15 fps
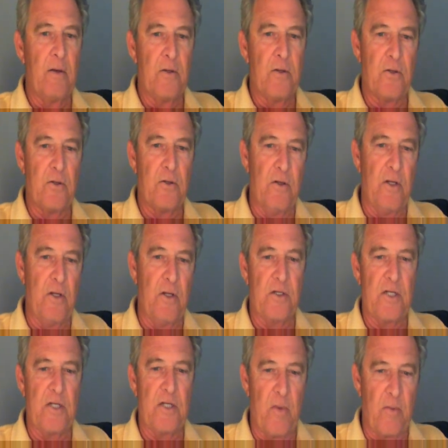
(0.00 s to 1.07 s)
So you need to
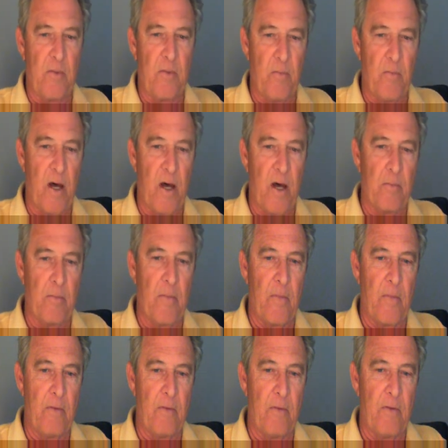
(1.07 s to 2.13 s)
step up the bottom
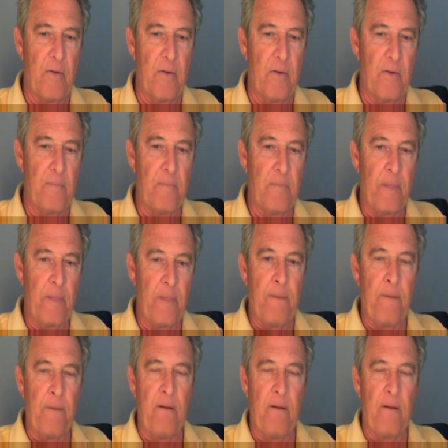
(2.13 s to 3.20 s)
of
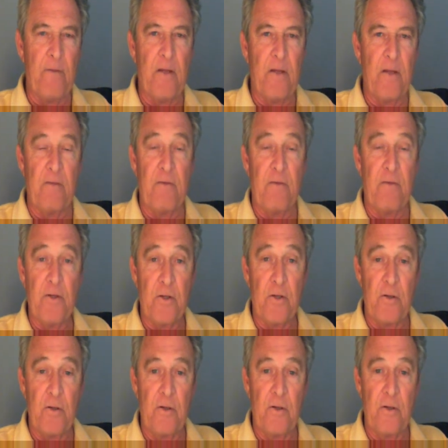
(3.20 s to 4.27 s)
the
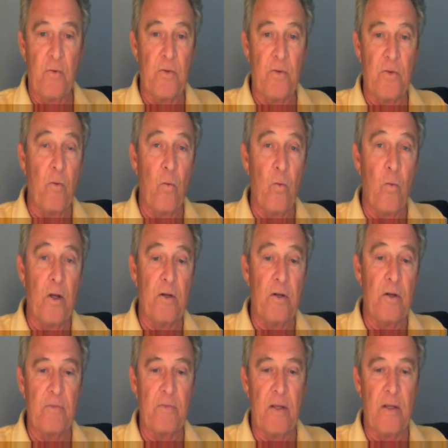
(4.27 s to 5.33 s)
elevation on that one
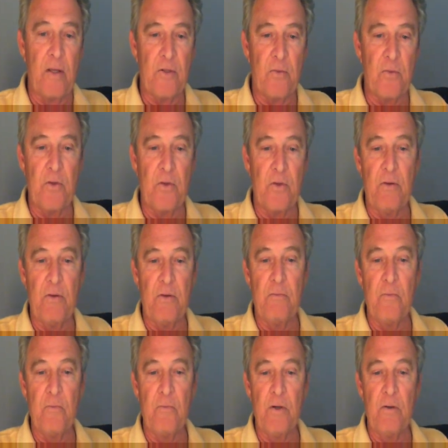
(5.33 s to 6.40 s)
frame. So when
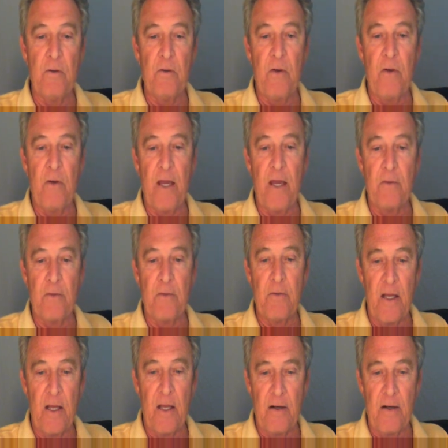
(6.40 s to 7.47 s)
you go add on
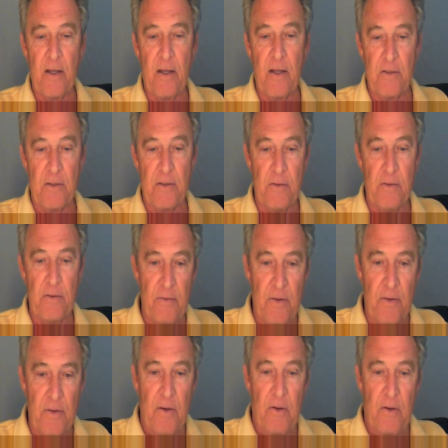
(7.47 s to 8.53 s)
that, it'll ask you
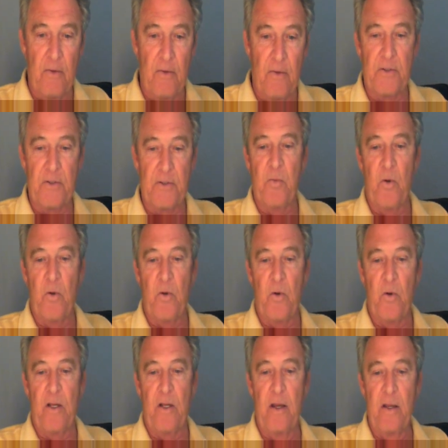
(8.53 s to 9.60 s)
what's the
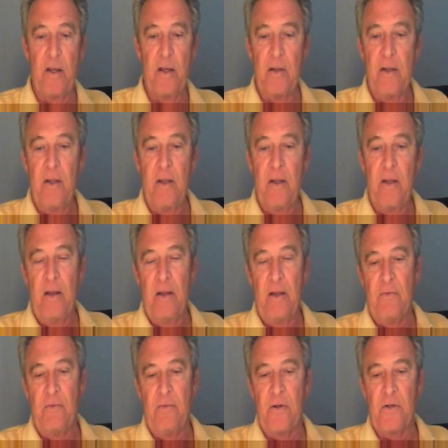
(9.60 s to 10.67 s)
bulkhead height, and
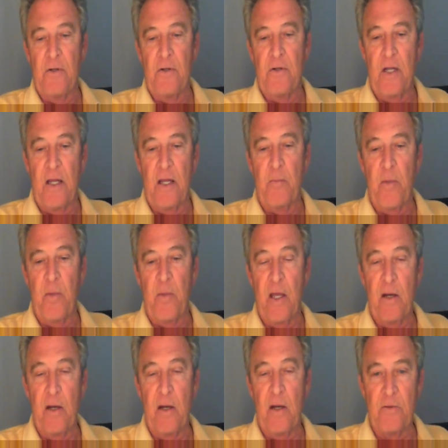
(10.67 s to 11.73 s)
if you're going to select a
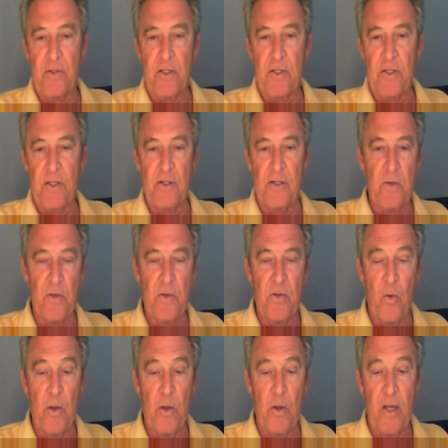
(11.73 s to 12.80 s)
panel to say it's only
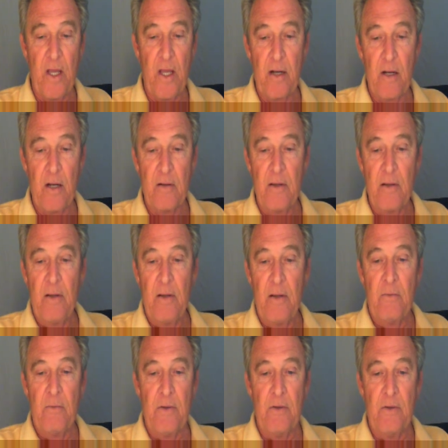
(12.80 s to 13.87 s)
one panel,
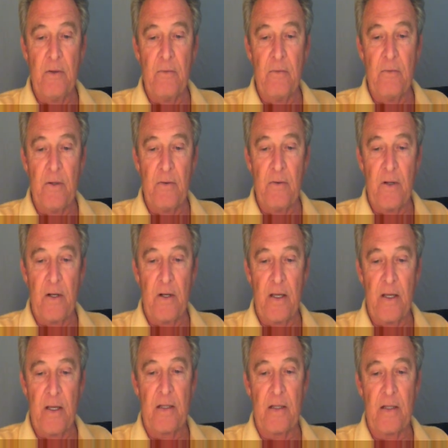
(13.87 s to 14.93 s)
when you click
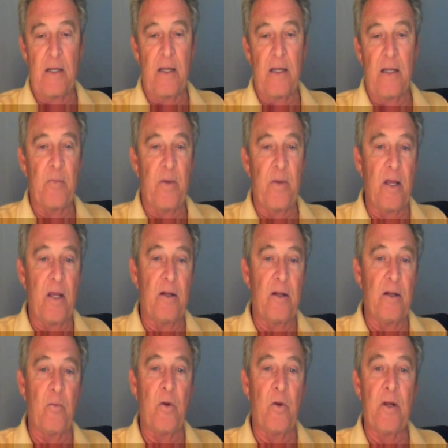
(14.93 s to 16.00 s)
select a panel, it'll
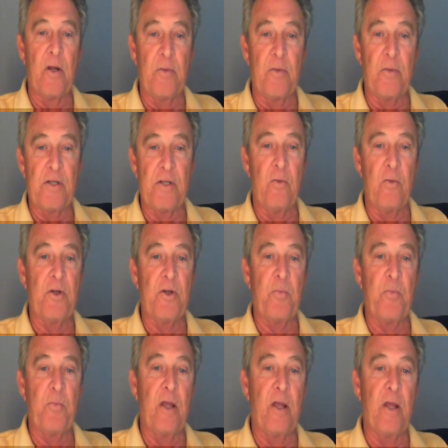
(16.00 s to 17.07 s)
bring it up and say which
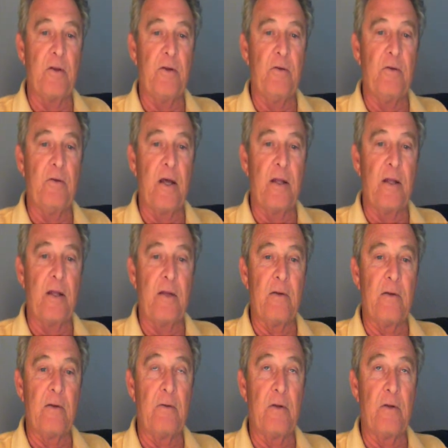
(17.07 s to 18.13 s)
panel, and
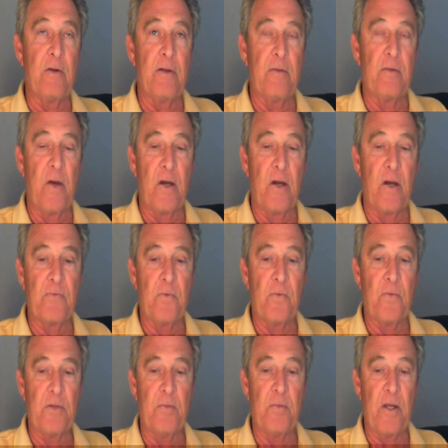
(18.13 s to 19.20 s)
you click the box for
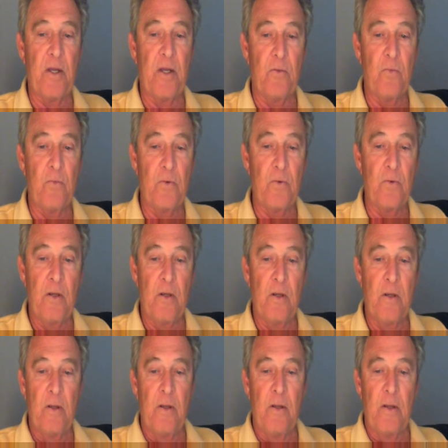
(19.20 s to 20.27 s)
which panel you want,
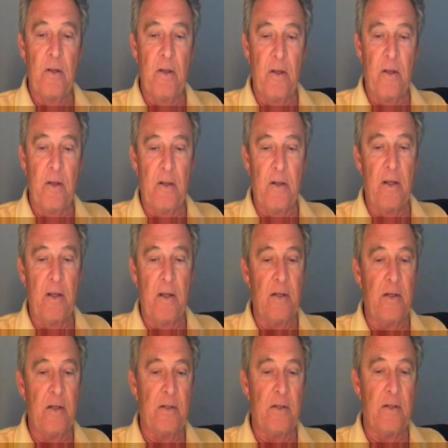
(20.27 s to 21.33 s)
and
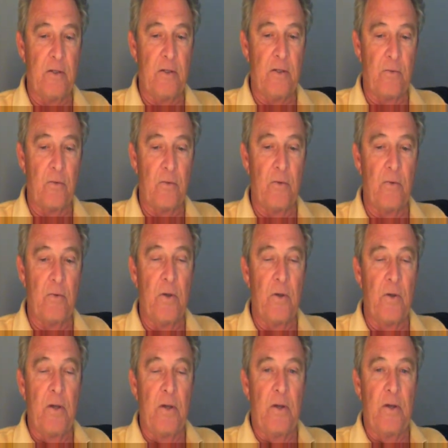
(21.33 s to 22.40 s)
then it takes you through,
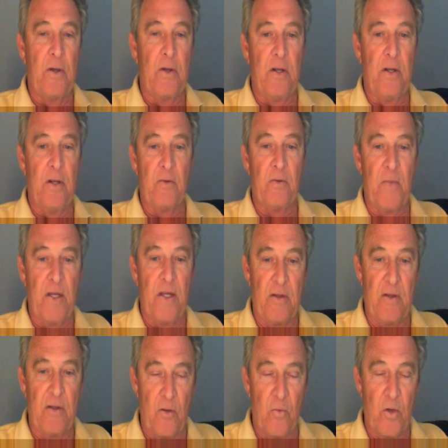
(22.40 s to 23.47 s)
and it'll
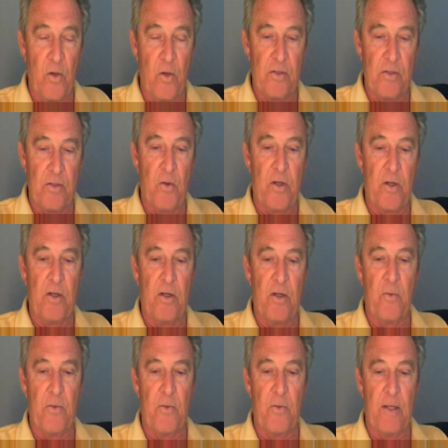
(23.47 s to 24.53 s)
raise the bulkhead
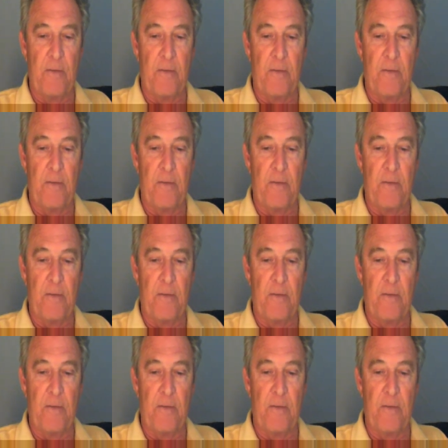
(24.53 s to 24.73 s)
up on that.